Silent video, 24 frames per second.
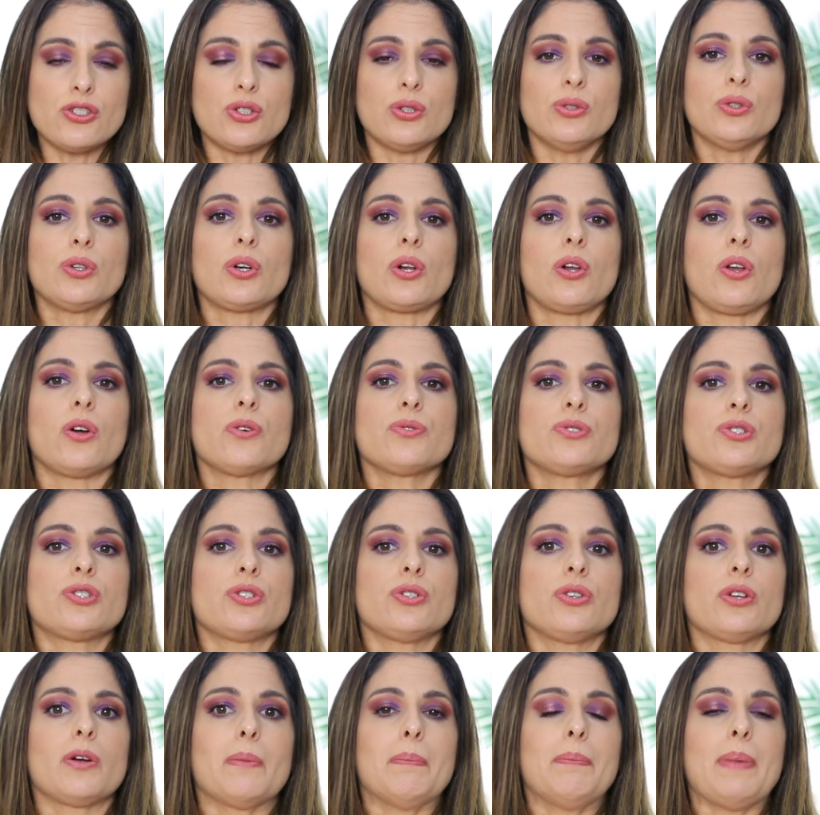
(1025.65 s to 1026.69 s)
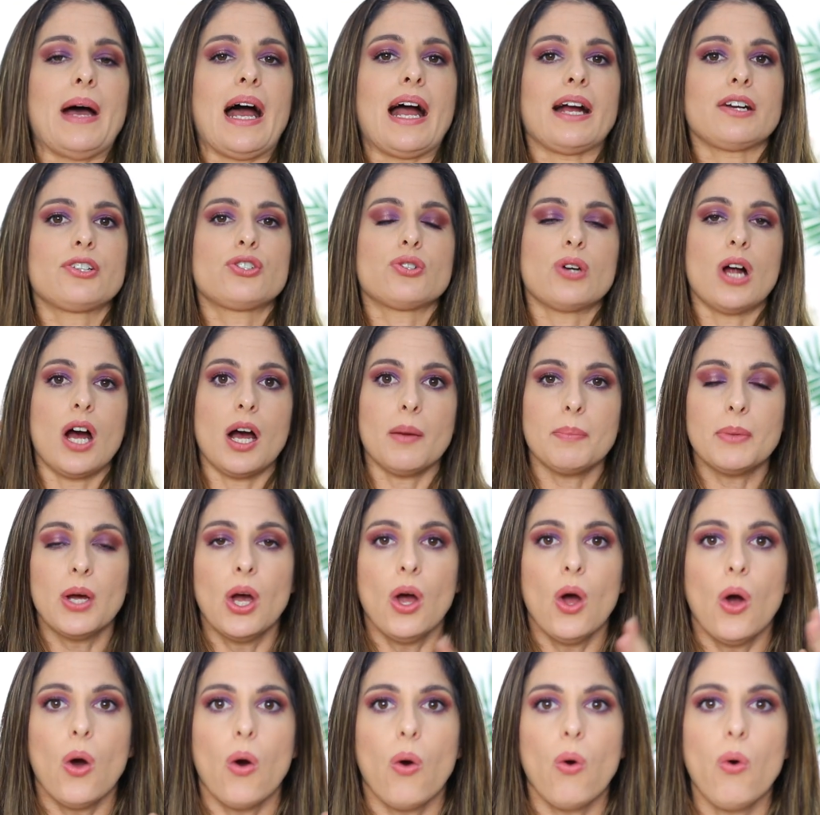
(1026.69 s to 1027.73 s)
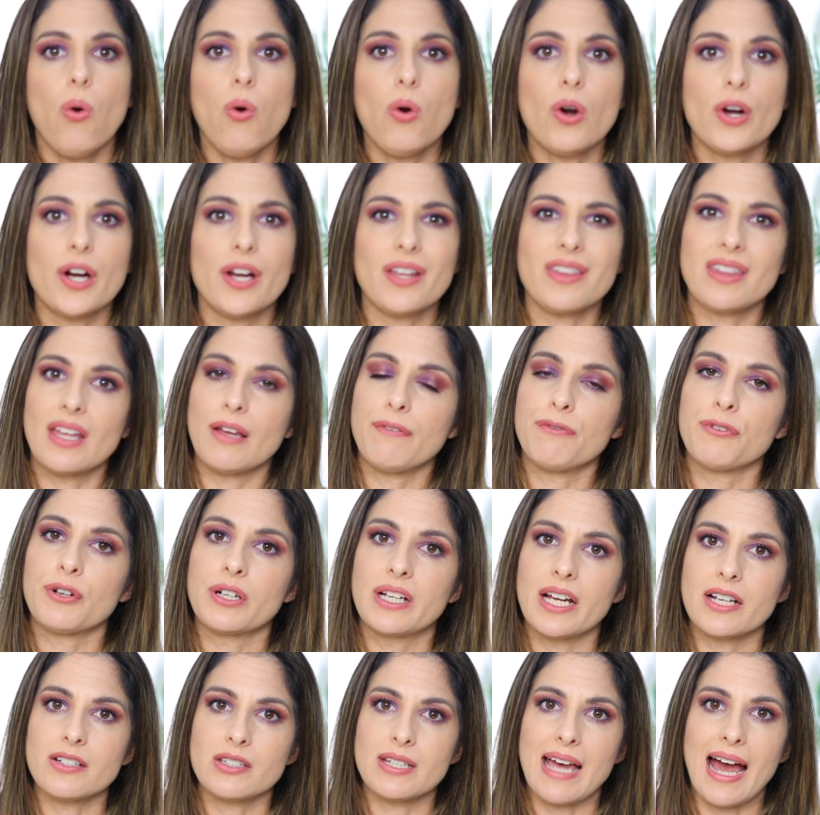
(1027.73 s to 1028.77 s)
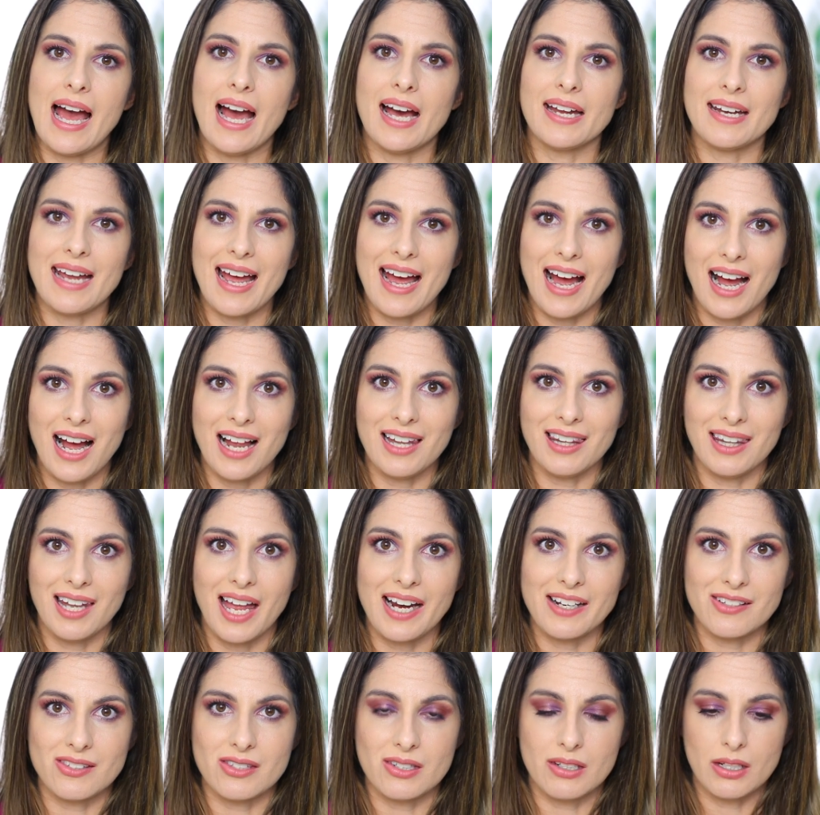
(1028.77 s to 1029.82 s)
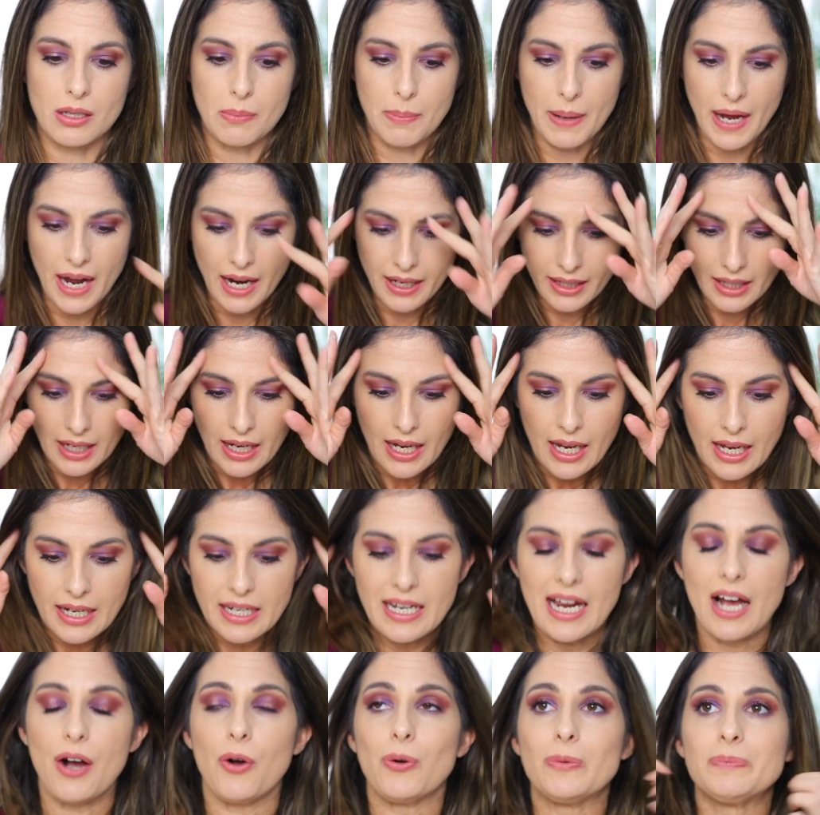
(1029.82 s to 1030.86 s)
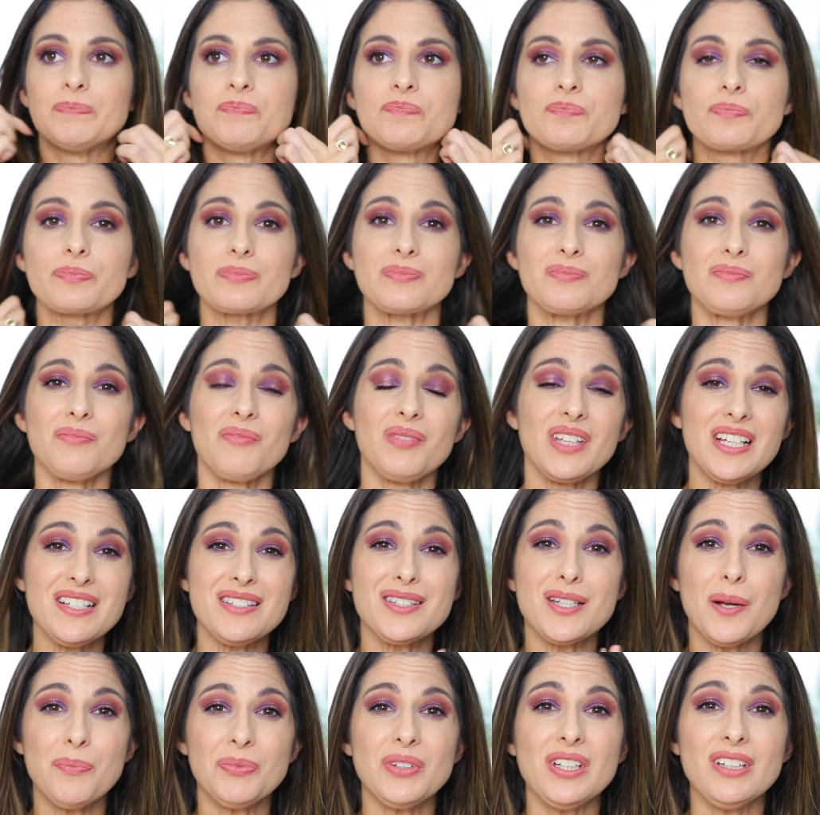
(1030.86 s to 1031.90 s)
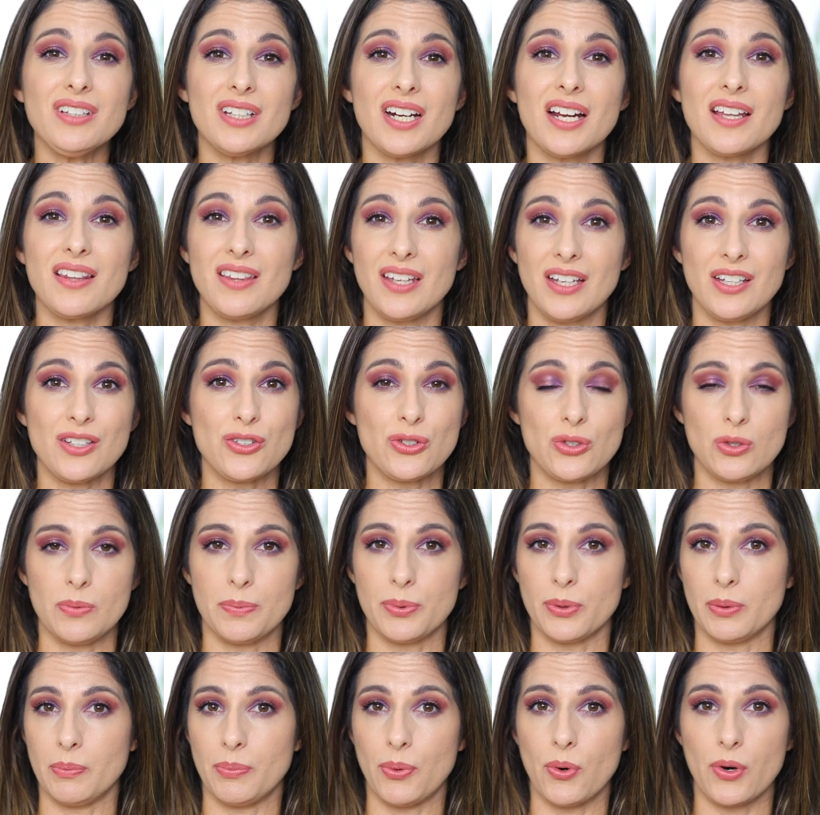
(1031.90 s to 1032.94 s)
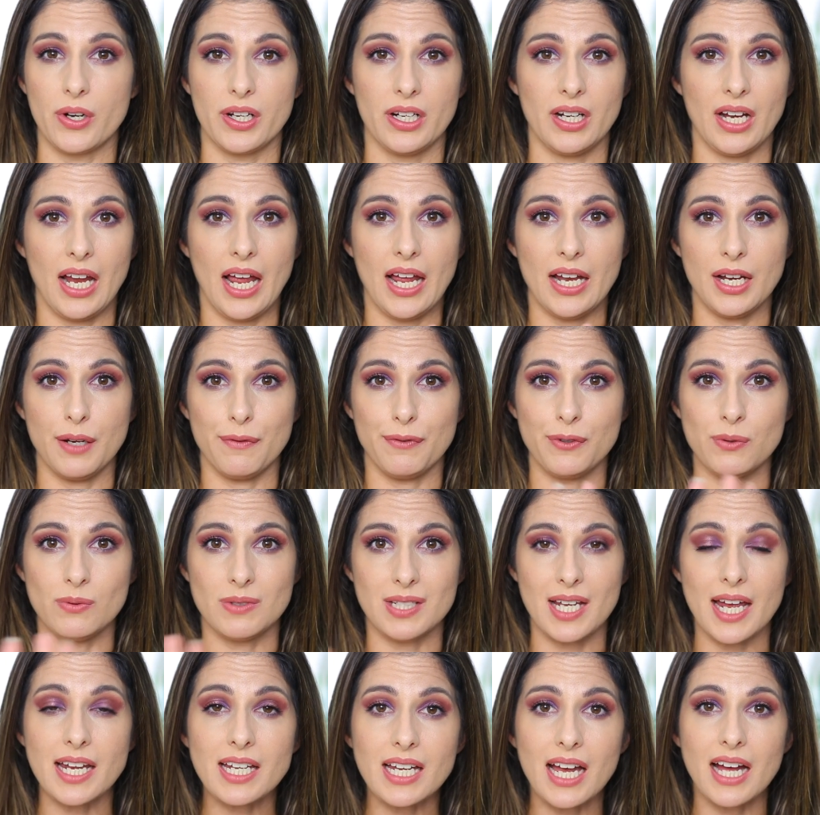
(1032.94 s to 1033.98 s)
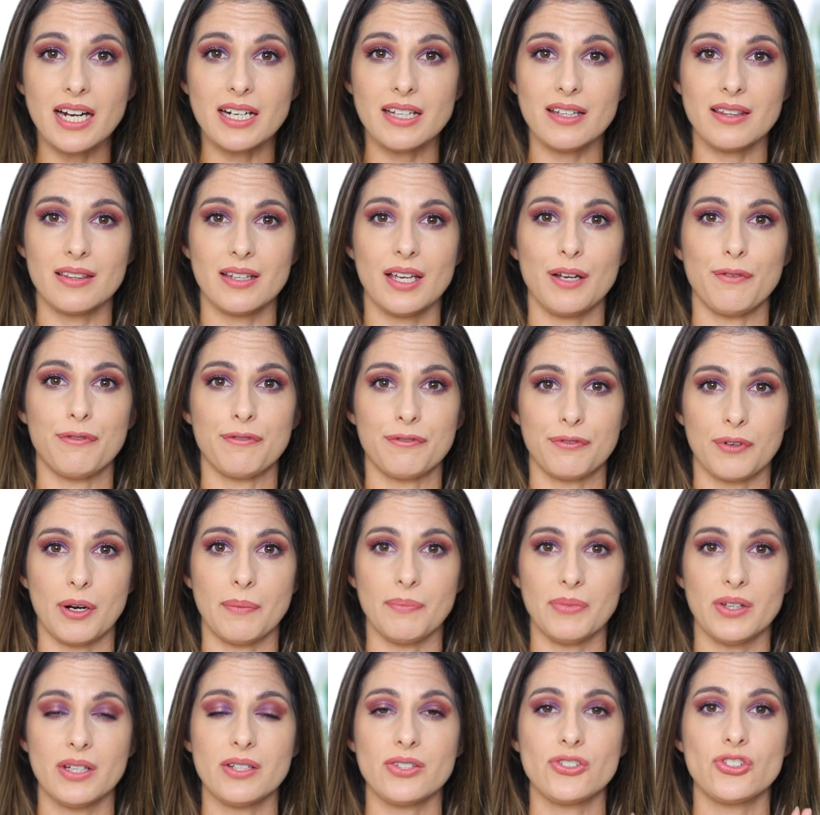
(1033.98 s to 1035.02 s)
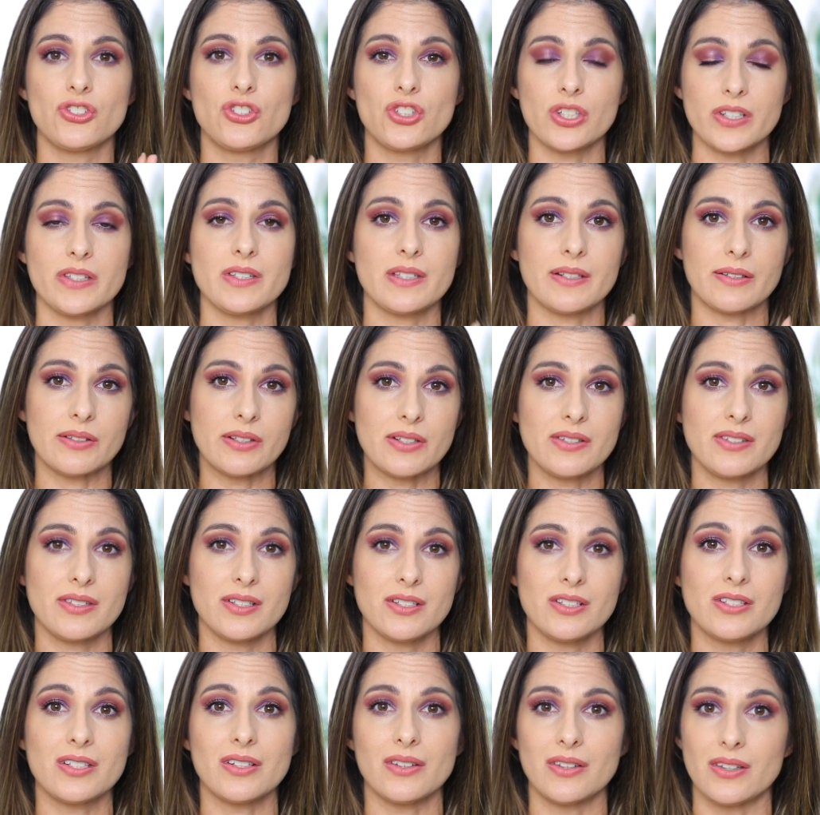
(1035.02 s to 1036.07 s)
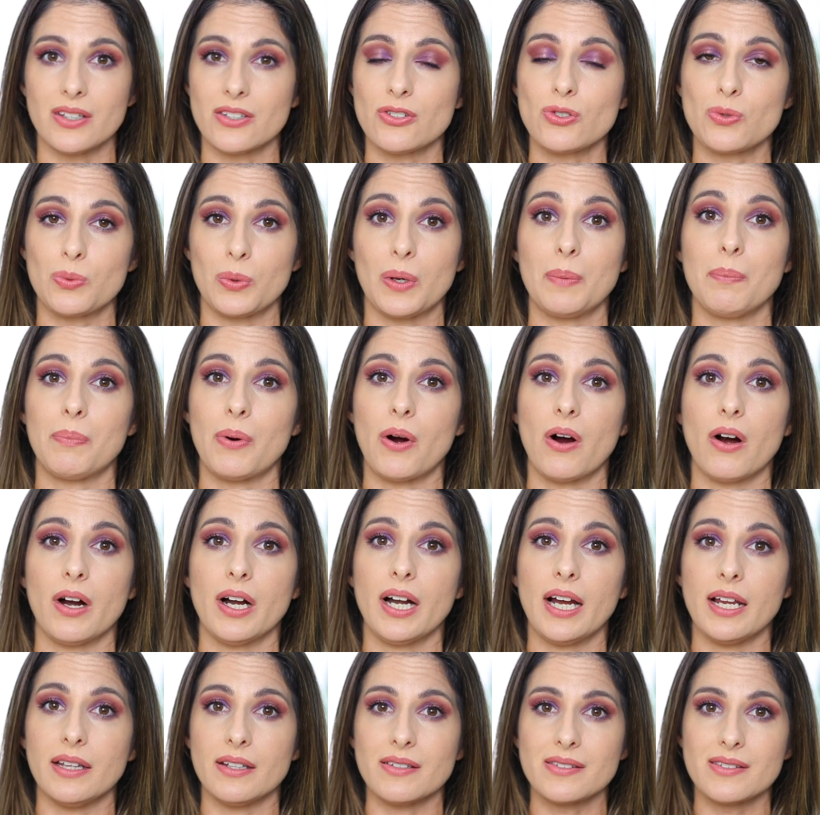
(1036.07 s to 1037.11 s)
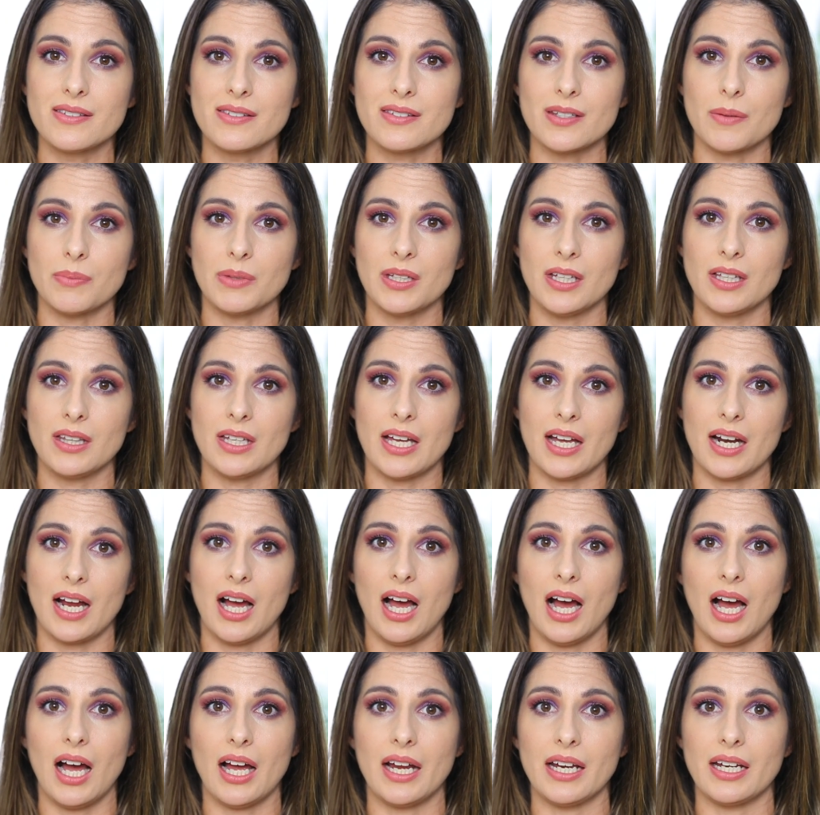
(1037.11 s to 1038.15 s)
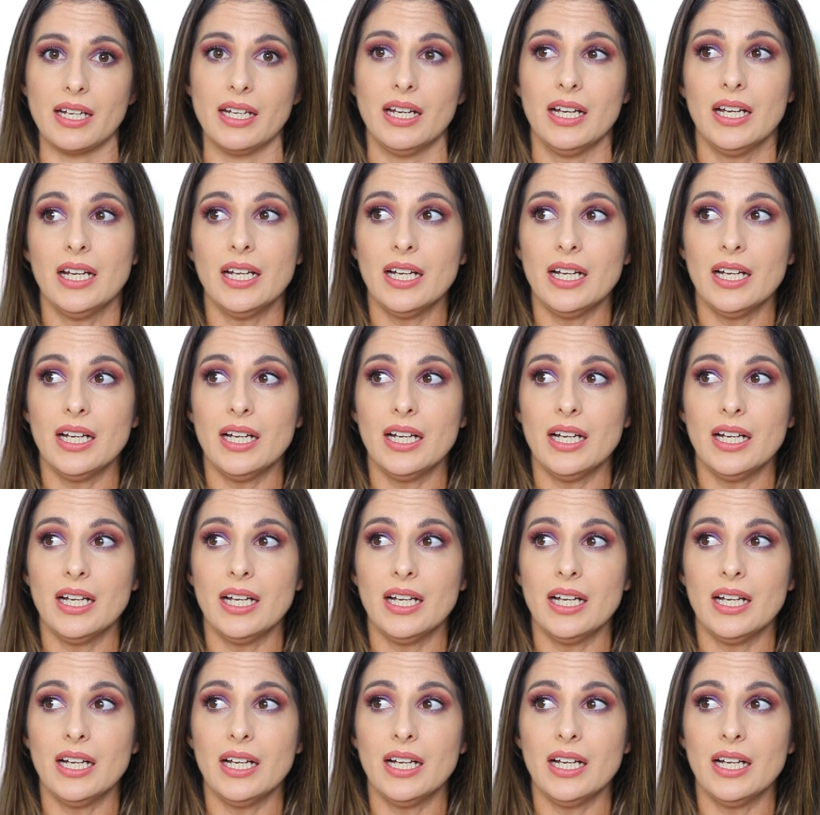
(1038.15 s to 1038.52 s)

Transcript: too close to their backdrop or they forget to add lights to the back. Now, something that I think is super important, and if you take anything from this, just listen to this one part. And this is something that I